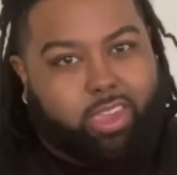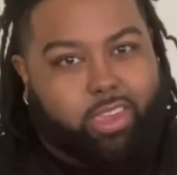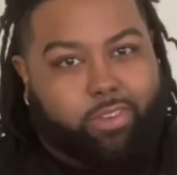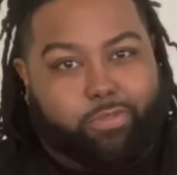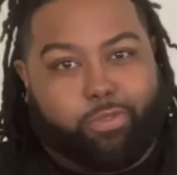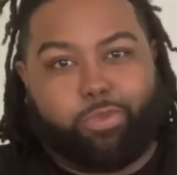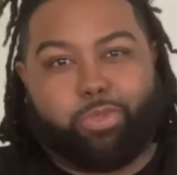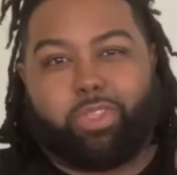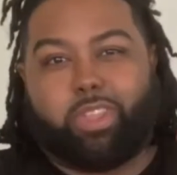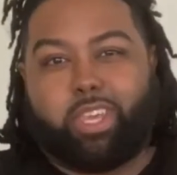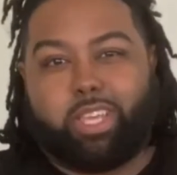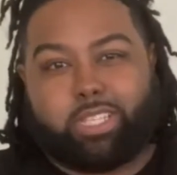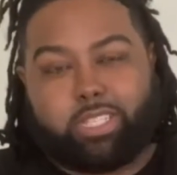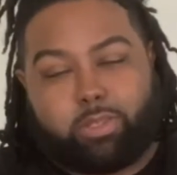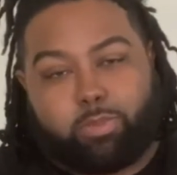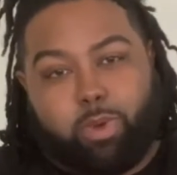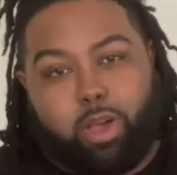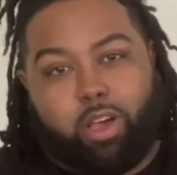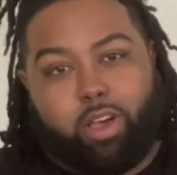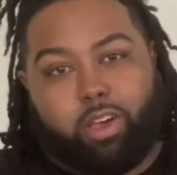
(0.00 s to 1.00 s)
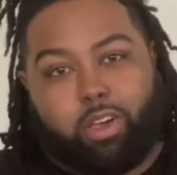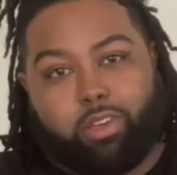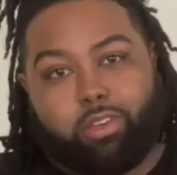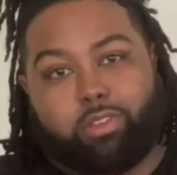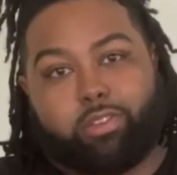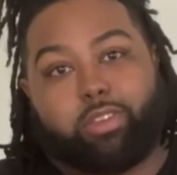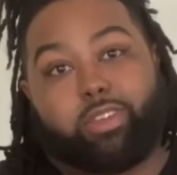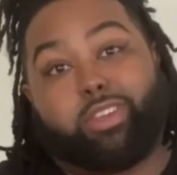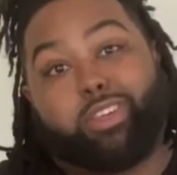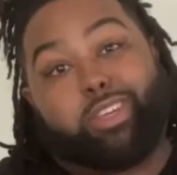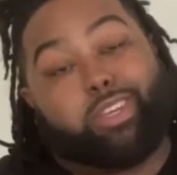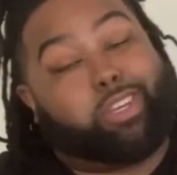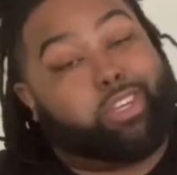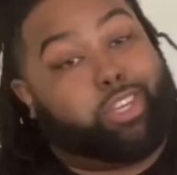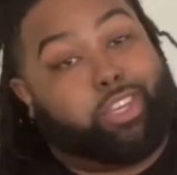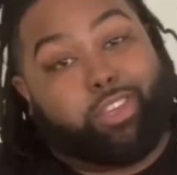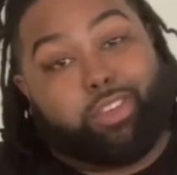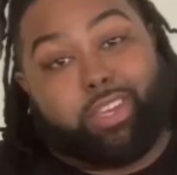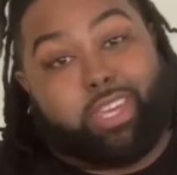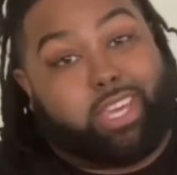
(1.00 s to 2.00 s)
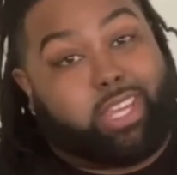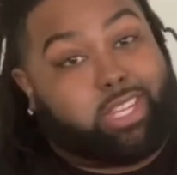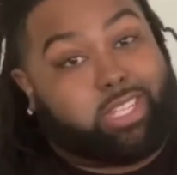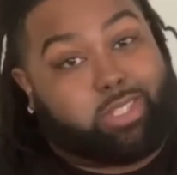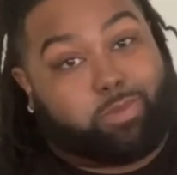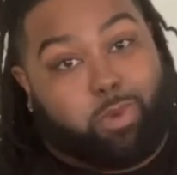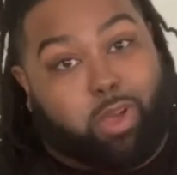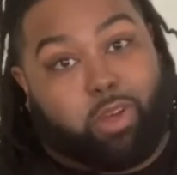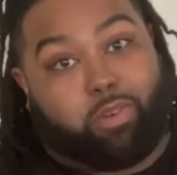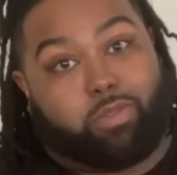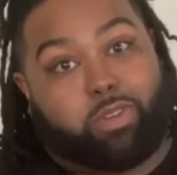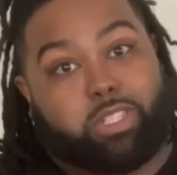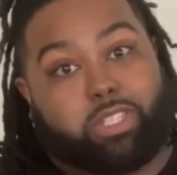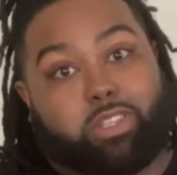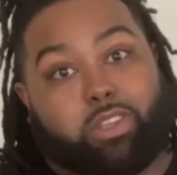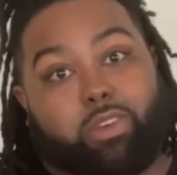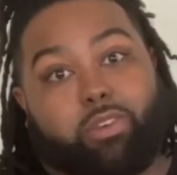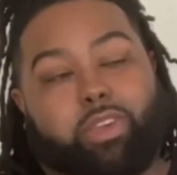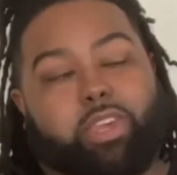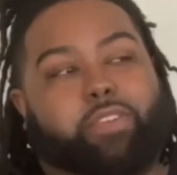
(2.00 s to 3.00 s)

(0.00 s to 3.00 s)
If you think small, you'll get a small result.